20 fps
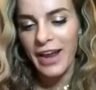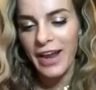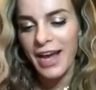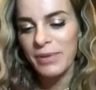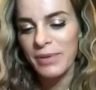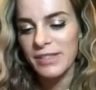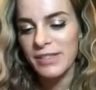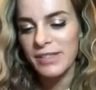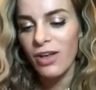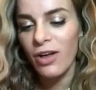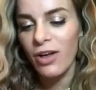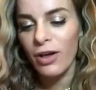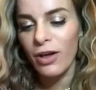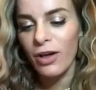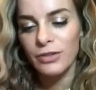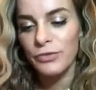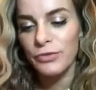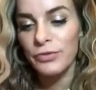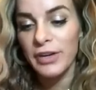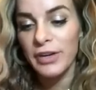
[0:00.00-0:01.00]
It's called
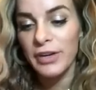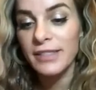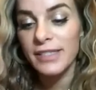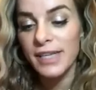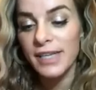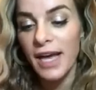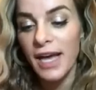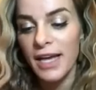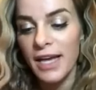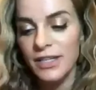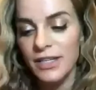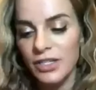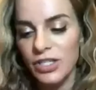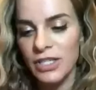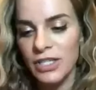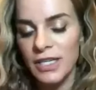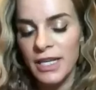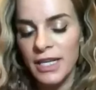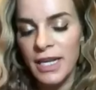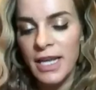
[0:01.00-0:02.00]
Retouch.
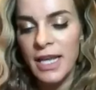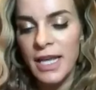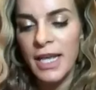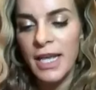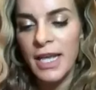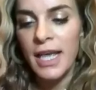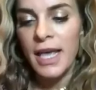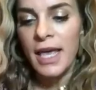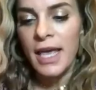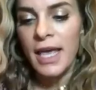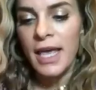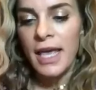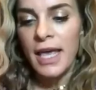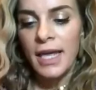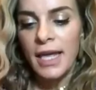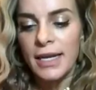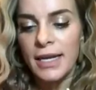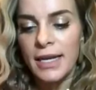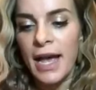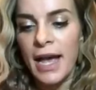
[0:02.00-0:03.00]

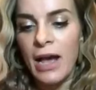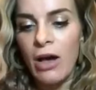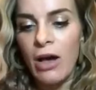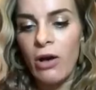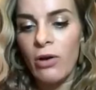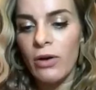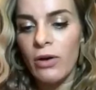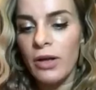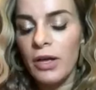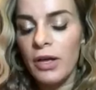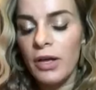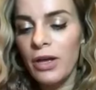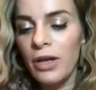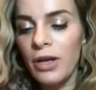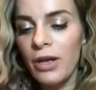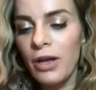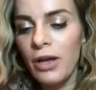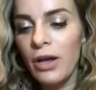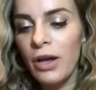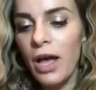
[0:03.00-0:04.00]
Now,
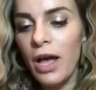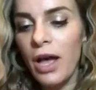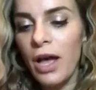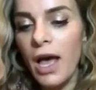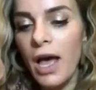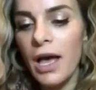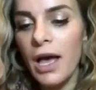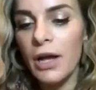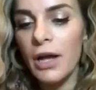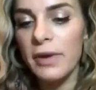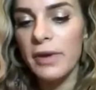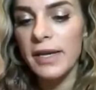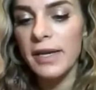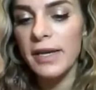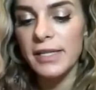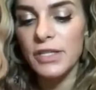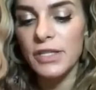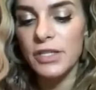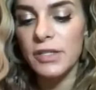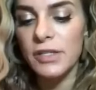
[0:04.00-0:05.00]

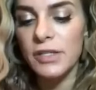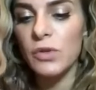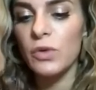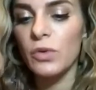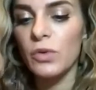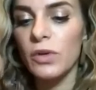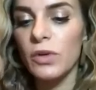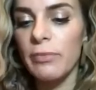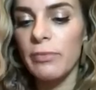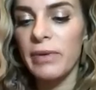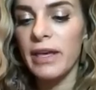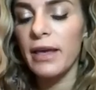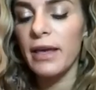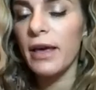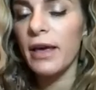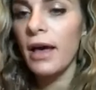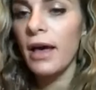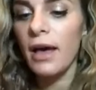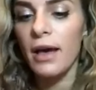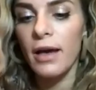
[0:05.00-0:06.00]
Retouch is cool
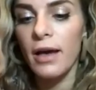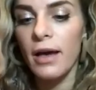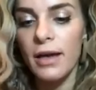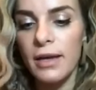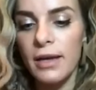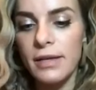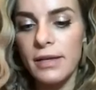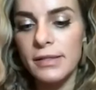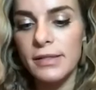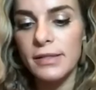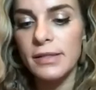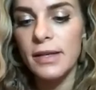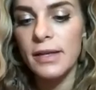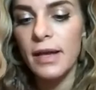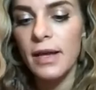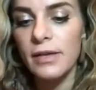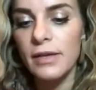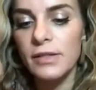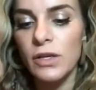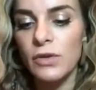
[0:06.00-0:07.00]
because,
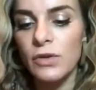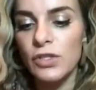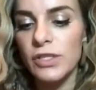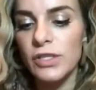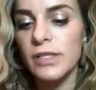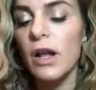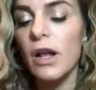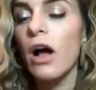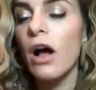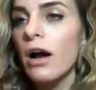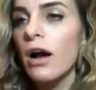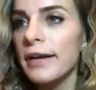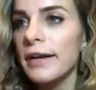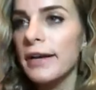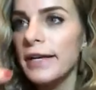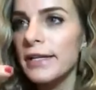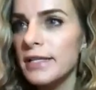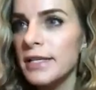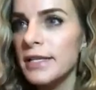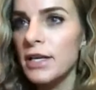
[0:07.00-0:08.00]
so it's just
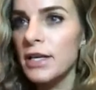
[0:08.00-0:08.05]
R-E-T-O-U-C-H.